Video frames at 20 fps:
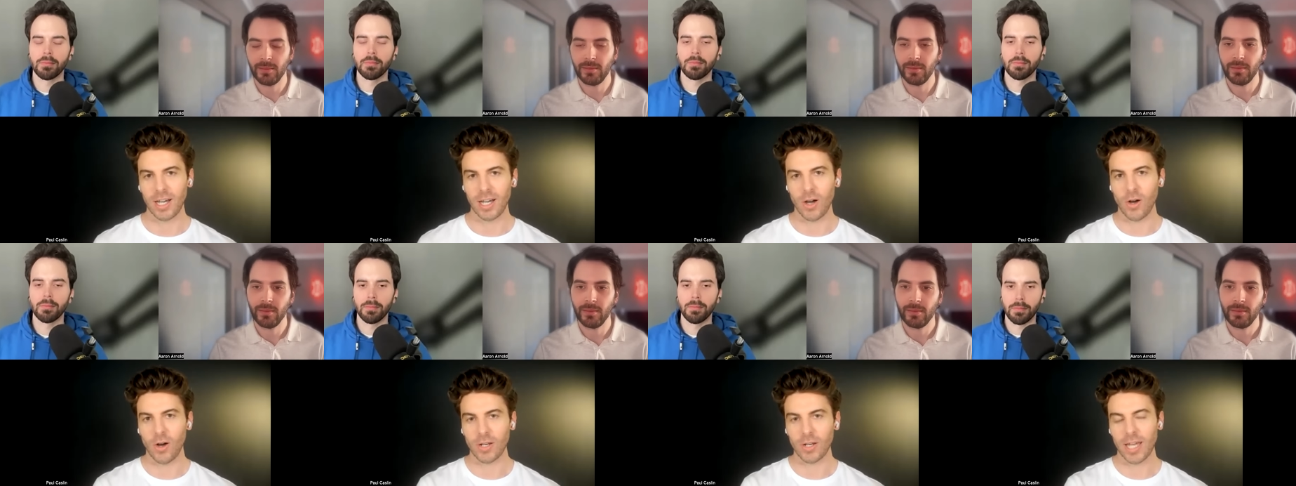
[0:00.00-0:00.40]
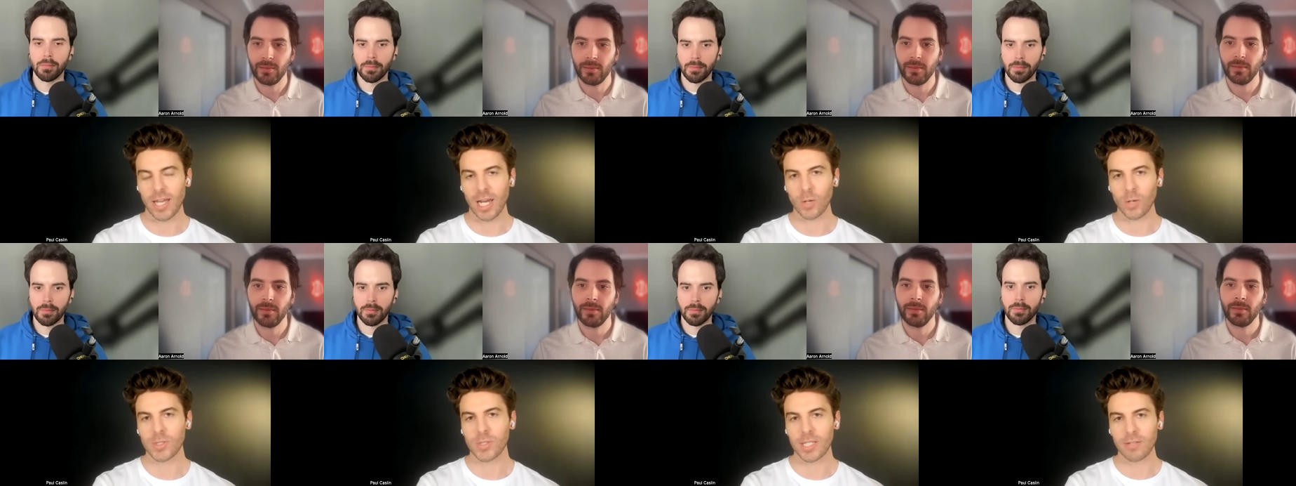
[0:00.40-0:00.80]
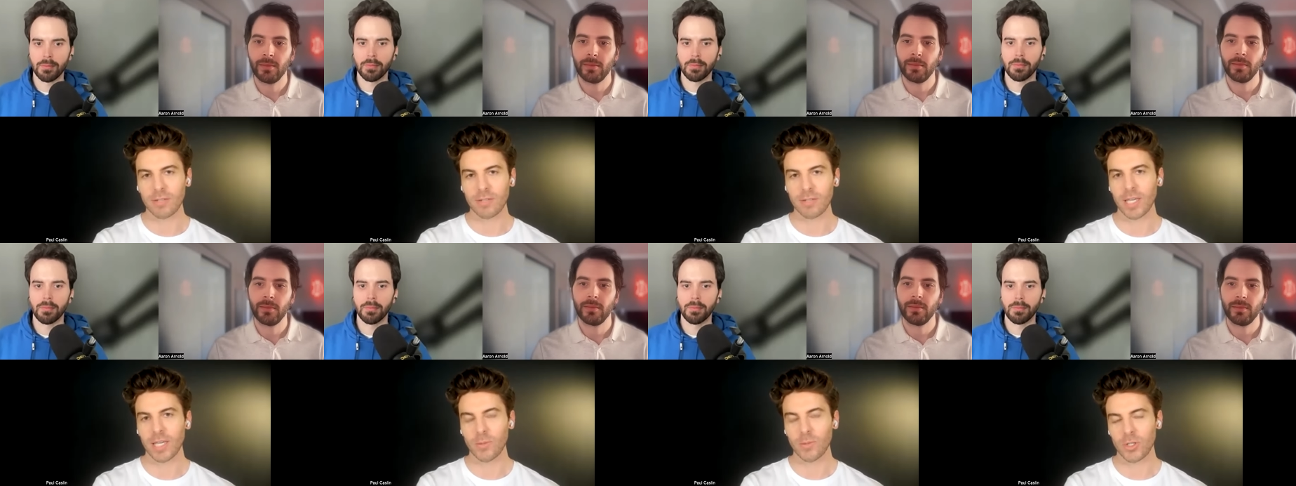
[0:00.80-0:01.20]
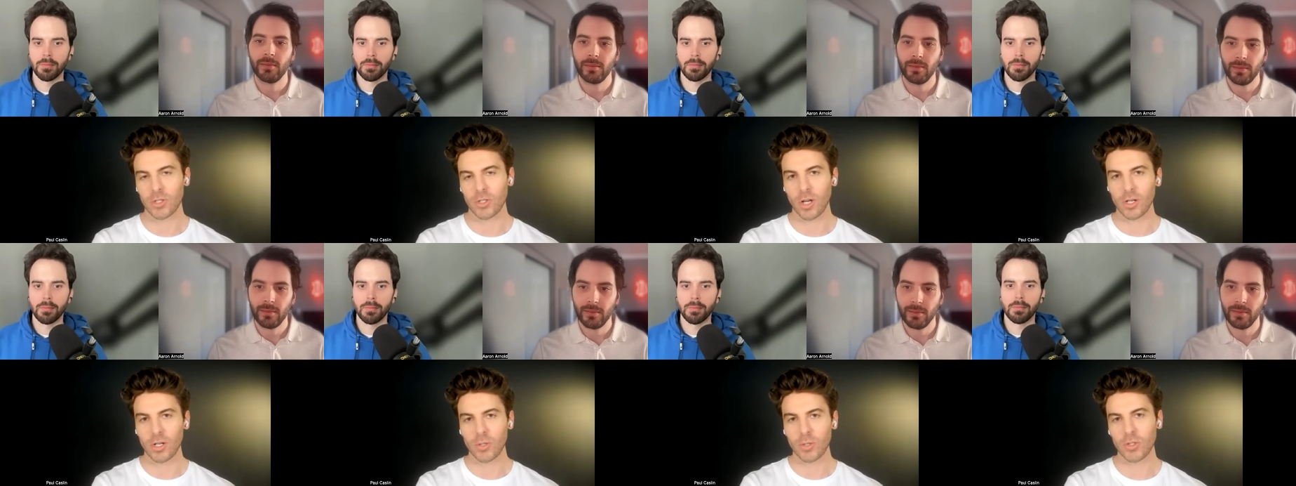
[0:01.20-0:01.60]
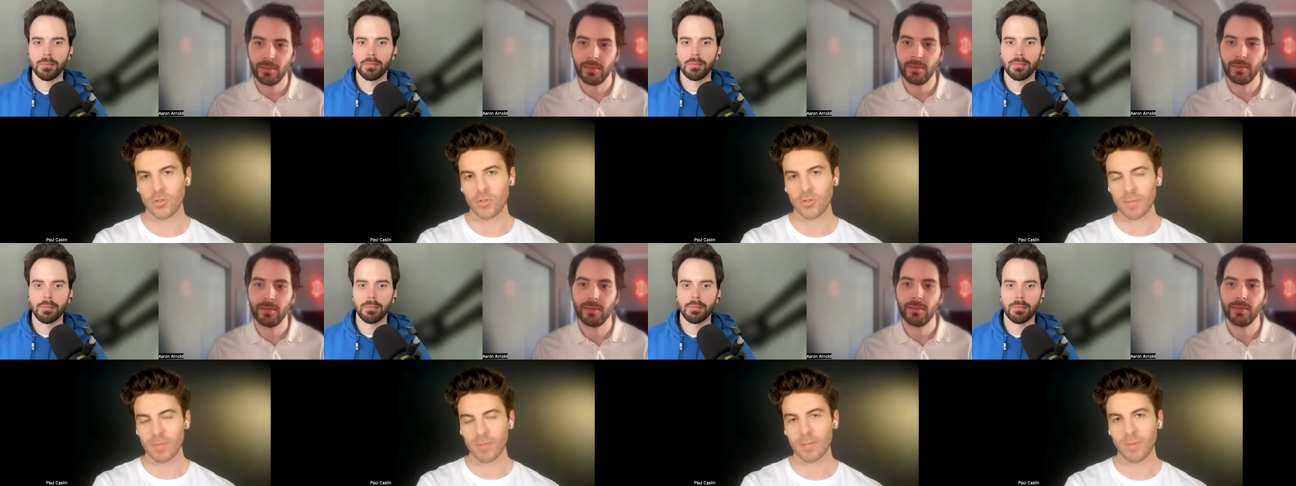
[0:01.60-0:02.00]
Speaker 1: uh, on Hello TV, which is our new
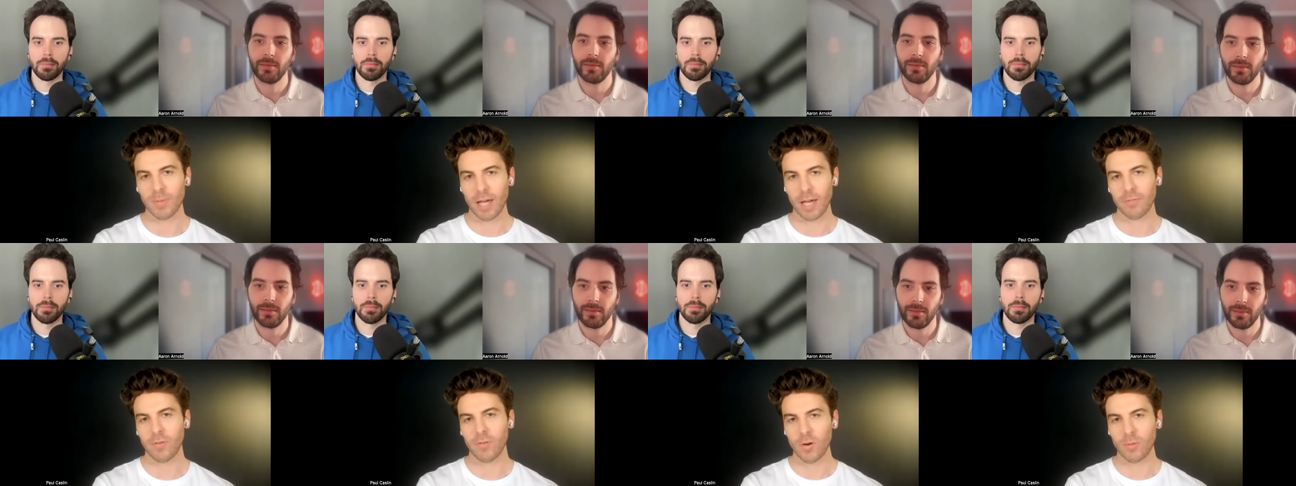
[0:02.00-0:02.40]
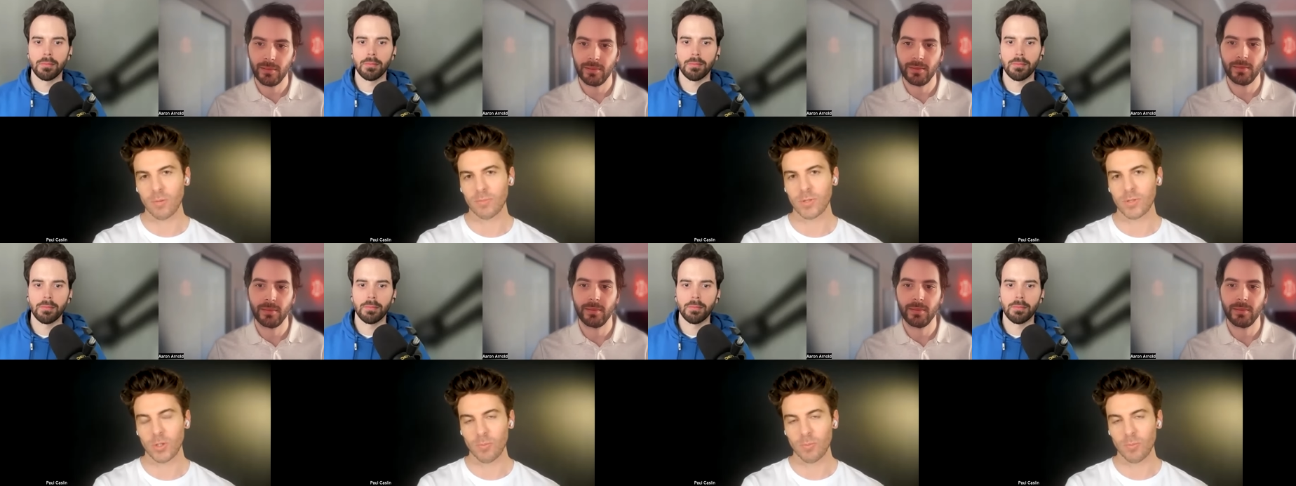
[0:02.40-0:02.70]
streaming platform.